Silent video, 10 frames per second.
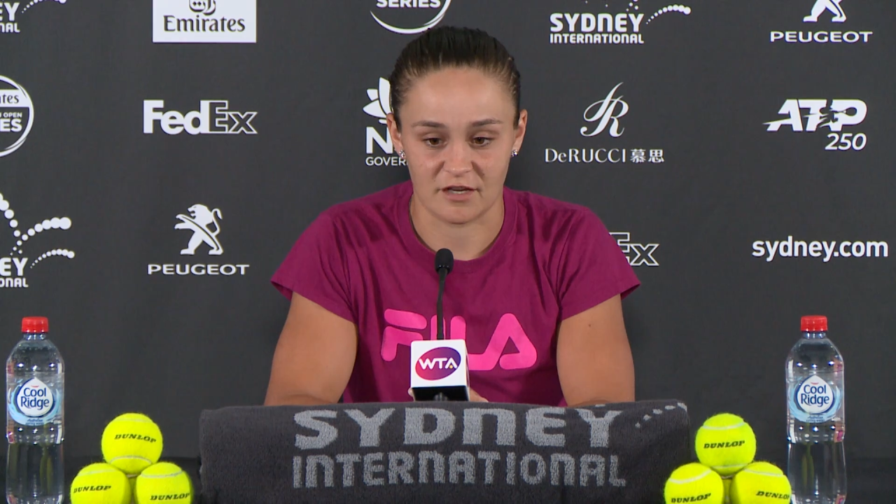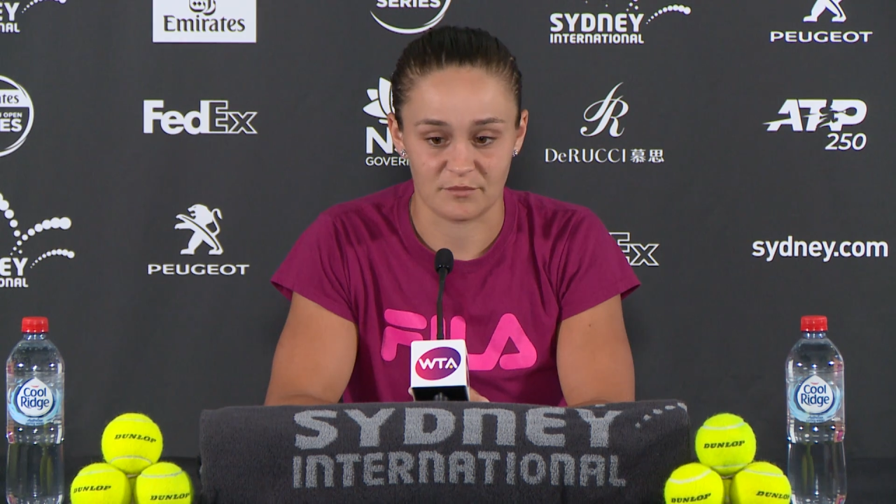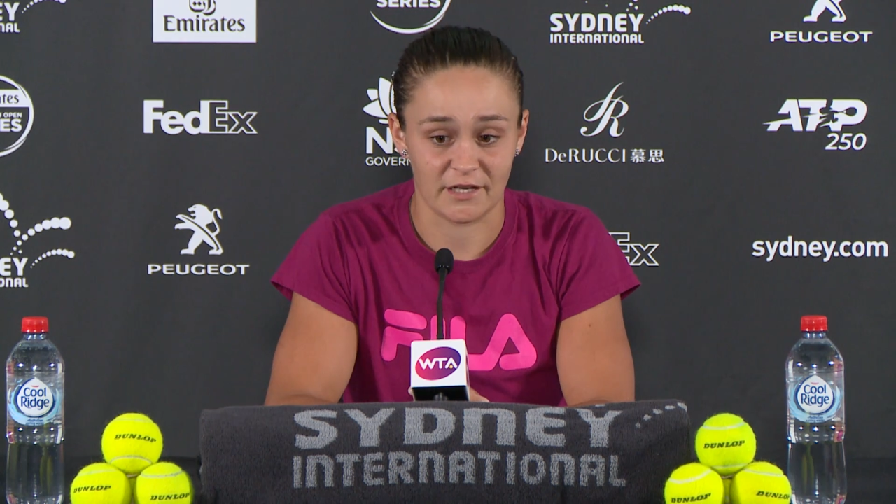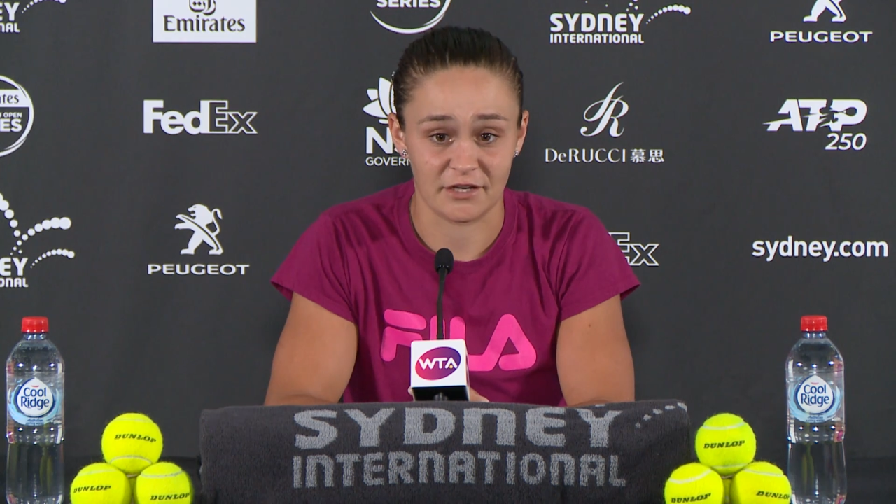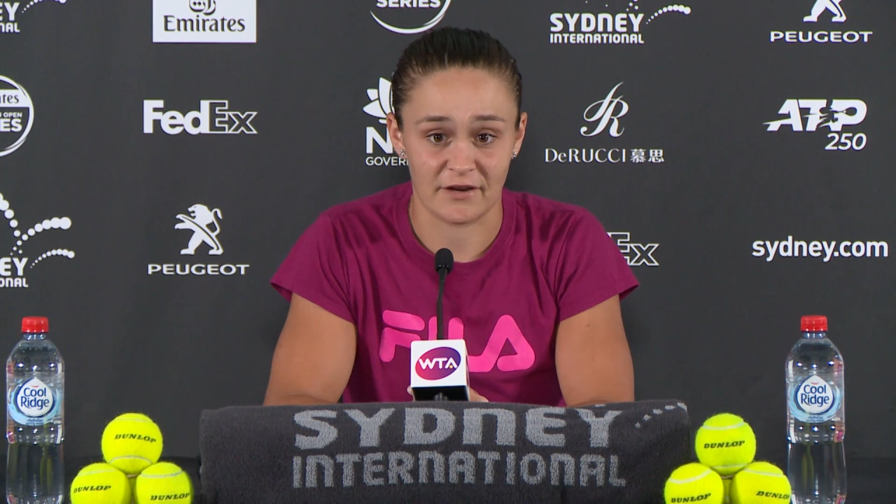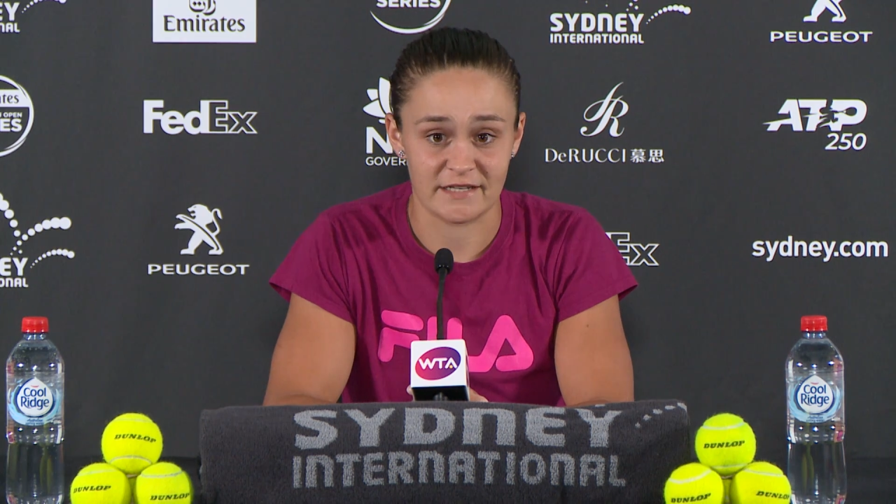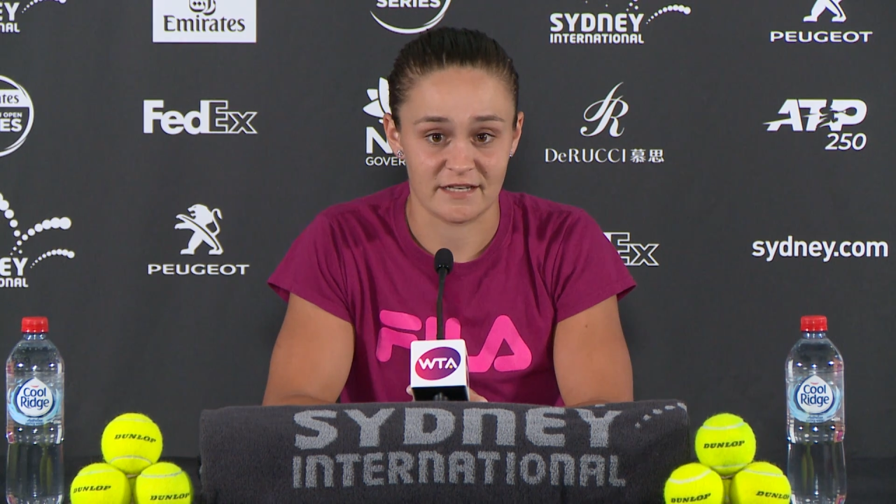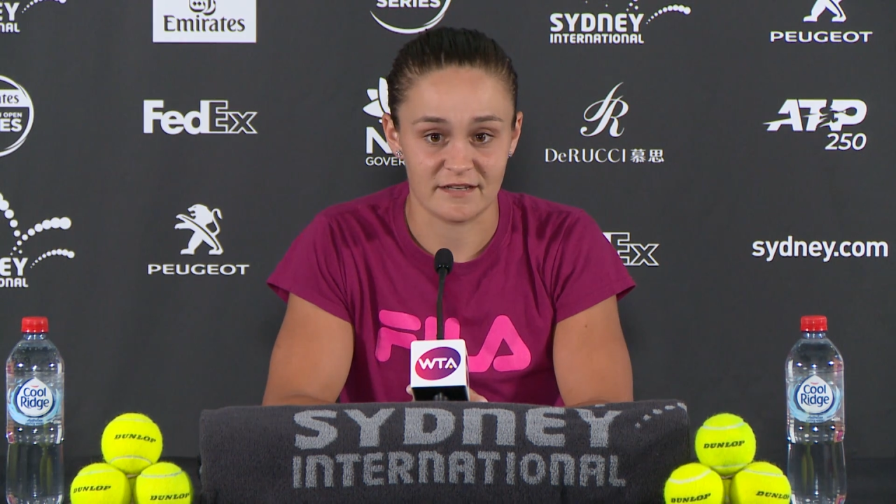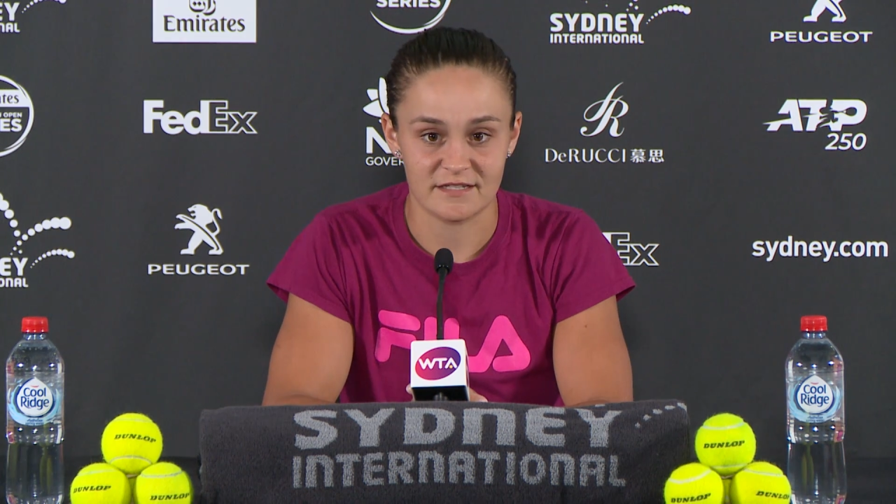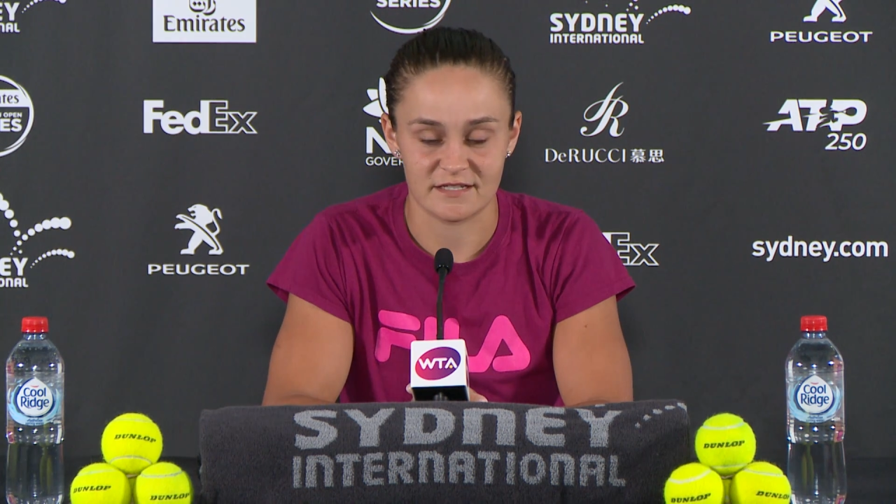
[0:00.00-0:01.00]
like I'm playing great
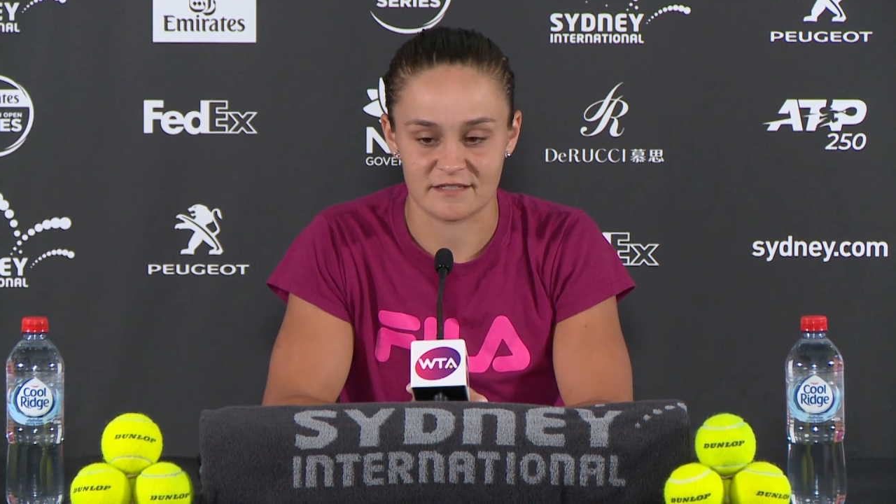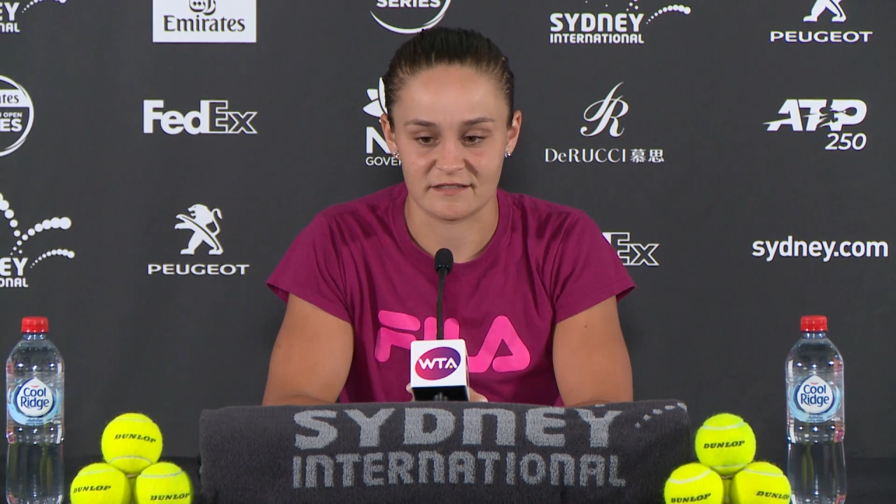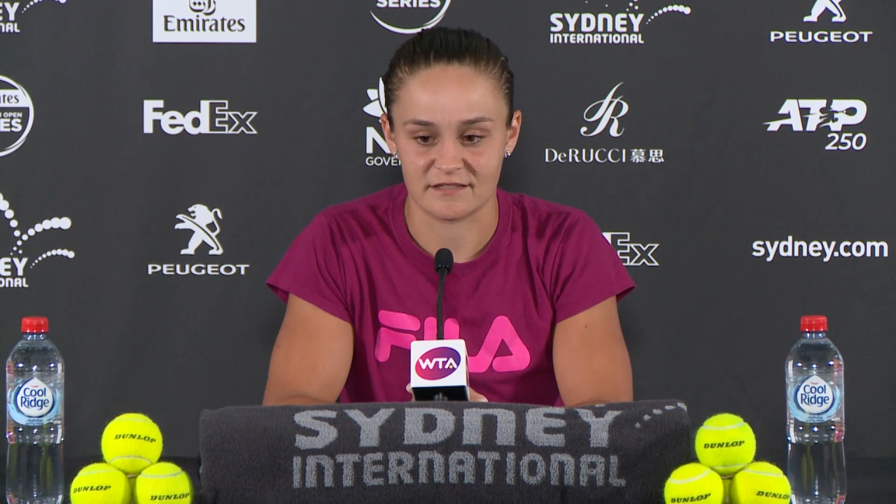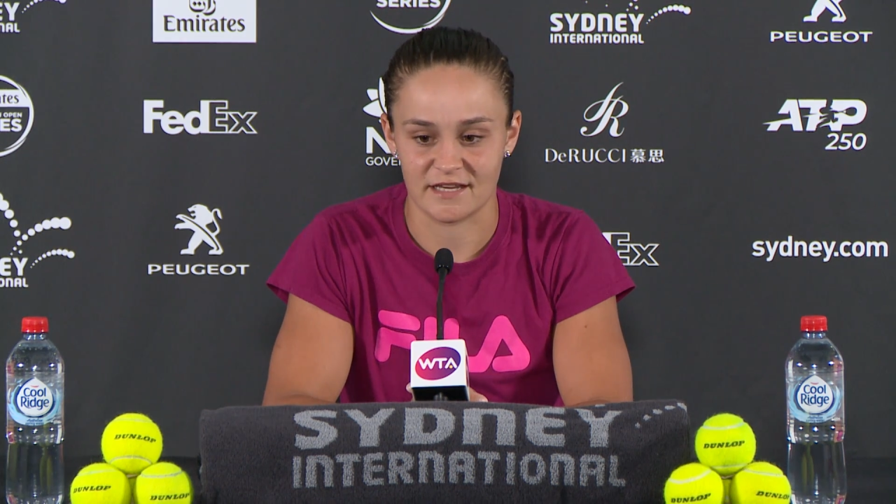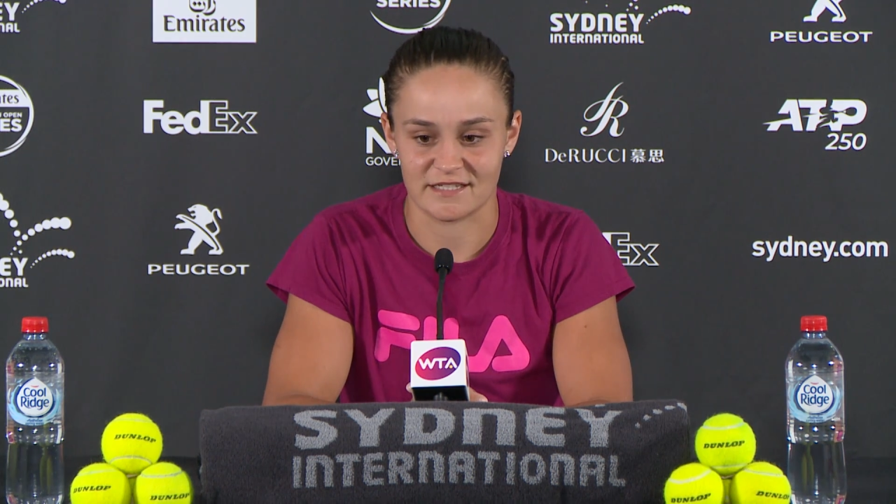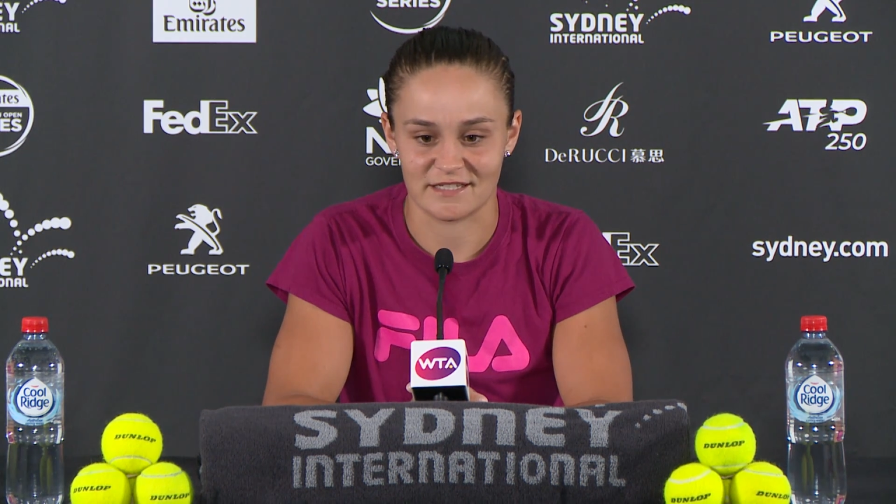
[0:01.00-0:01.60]
tennis, and yes,